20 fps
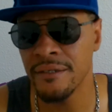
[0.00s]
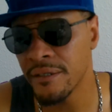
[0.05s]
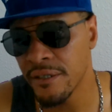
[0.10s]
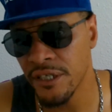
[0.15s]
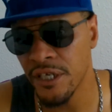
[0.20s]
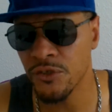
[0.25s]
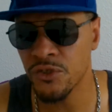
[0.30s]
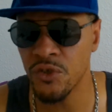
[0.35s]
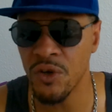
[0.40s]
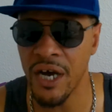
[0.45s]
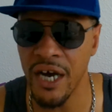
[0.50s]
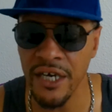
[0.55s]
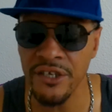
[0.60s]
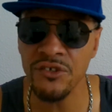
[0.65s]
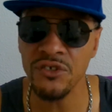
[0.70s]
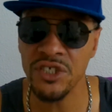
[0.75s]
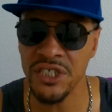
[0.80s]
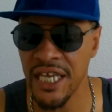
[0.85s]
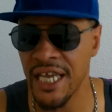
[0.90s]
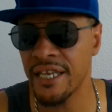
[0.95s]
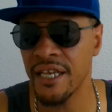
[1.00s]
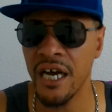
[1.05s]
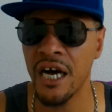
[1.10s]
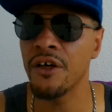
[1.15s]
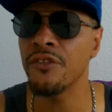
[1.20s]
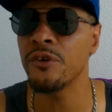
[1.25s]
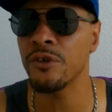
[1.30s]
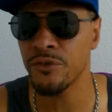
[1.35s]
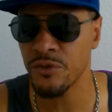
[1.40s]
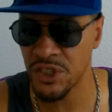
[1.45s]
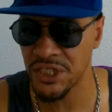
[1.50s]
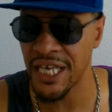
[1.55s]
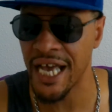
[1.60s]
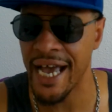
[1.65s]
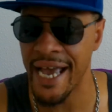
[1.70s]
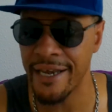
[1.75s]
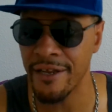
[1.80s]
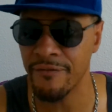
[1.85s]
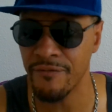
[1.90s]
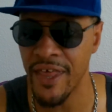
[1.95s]
You know, so I understand the other
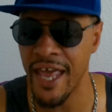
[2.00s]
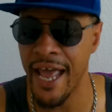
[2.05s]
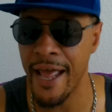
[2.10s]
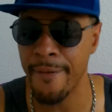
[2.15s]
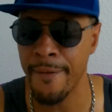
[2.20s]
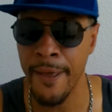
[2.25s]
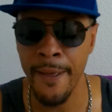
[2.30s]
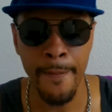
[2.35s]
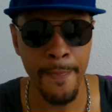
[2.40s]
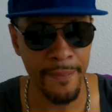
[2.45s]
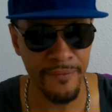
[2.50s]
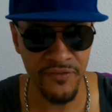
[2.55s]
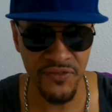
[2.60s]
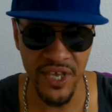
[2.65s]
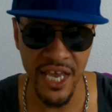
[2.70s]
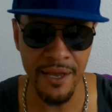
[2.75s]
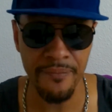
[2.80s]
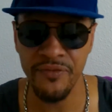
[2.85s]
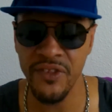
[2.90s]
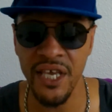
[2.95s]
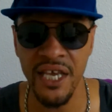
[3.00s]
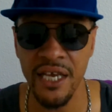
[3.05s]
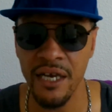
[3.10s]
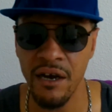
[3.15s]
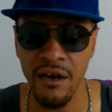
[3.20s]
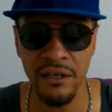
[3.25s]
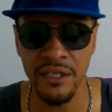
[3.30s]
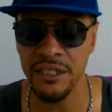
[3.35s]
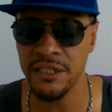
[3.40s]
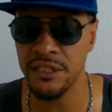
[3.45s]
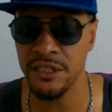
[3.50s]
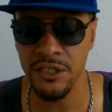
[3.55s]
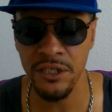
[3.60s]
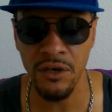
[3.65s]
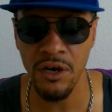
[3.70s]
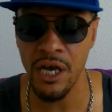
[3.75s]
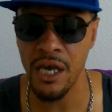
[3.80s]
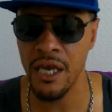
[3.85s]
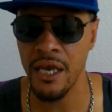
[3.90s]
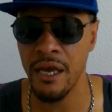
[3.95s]
side of that. And the same thing, all this, you
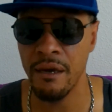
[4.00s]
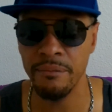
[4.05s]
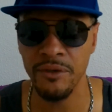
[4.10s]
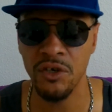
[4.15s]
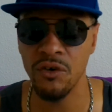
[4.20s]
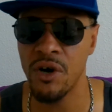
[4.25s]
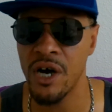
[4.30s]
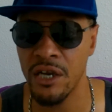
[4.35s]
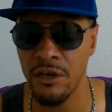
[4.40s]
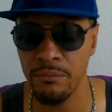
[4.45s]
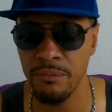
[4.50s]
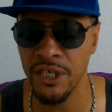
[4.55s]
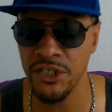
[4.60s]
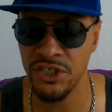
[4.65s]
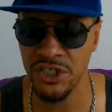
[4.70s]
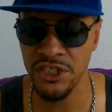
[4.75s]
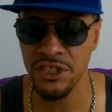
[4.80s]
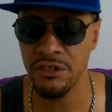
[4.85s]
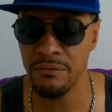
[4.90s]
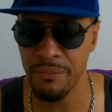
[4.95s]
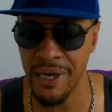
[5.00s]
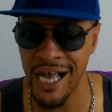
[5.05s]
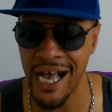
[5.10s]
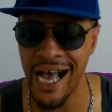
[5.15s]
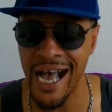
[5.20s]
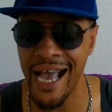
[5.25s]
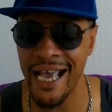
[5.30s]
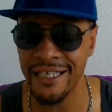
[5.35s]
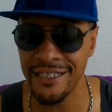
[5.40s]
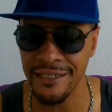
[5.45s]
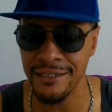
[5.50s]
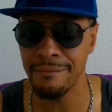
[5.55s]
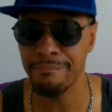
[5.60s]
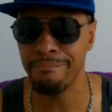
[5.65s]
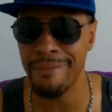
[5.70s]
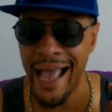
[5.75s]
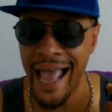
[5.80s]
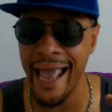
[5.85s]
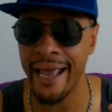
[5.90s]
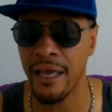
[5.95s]
know, hey, I'm going to go out on my shield, my eyes in the
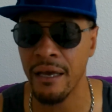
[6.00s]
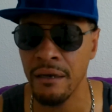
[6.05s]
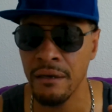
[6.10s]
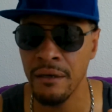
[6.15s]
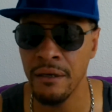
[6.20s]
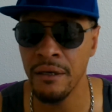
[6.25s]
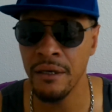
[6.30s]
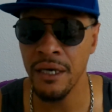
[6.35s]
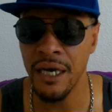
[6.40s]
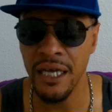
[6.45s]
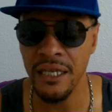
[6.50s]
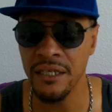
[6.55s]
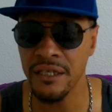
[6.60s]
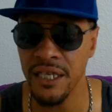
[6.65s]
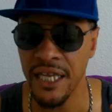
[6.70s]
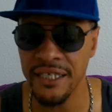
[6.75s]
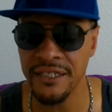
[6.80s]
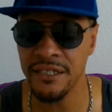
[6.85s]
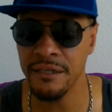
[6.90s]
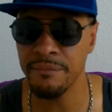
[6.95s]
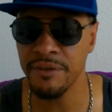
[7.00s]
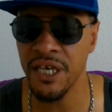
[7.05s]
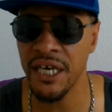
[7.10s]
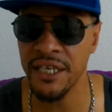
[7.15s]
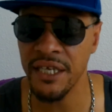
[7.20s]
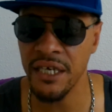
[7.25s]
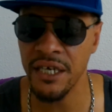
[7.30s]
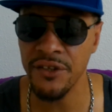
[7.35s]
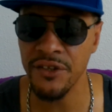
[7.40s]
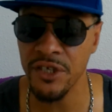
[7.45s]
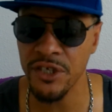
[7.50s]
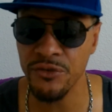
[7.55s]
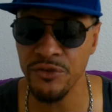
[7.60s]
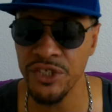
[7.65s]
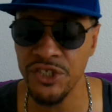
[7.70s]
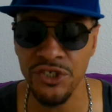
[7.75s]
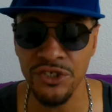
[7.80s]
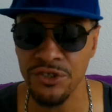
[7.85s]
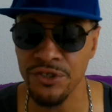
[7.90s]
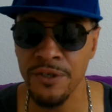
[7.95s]
back. I look like some kind of other
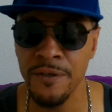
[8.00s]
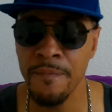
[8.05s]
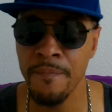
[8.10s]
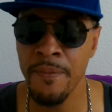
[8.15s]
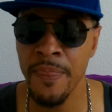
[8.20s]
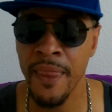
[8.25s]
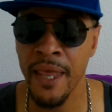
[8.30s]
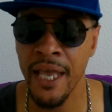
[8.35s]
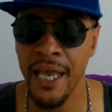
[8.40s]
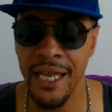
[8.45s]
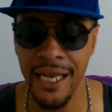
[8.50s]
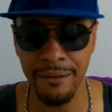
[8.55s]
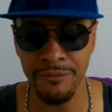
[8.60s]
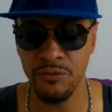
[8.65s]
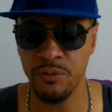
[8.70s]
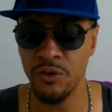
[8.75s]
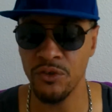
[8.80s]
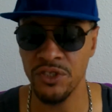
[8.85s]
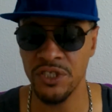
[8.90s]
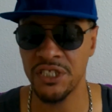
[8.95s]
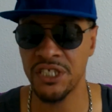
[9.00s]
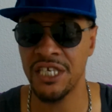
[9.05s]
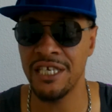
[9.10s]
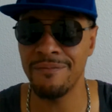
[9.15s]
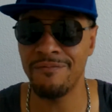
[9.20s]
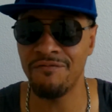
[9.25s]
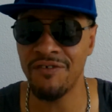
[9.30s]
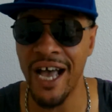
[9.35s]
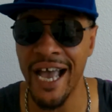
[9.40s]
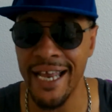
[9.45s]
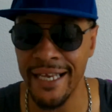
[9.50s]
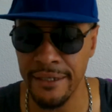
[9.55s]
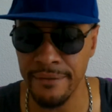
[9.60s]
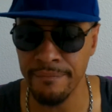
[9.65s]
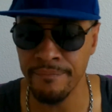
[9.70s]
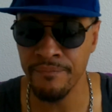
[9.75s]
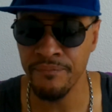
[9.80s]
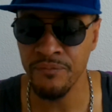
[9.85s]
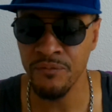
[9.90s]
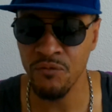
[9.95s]
creature and I'm supposed to keep
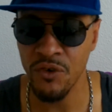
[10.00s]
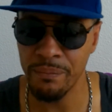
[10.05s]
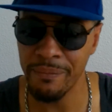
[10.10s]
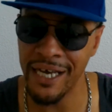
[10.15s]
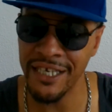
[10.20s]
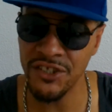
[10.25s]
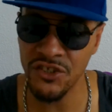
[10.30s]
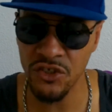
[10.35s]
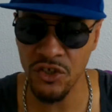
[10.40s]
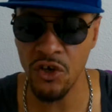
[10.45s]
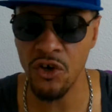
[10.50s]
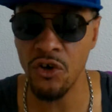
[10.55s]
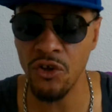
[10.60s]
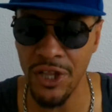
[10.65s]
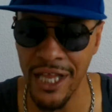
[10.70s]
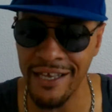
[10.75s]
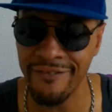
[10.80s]
fighting with my skull.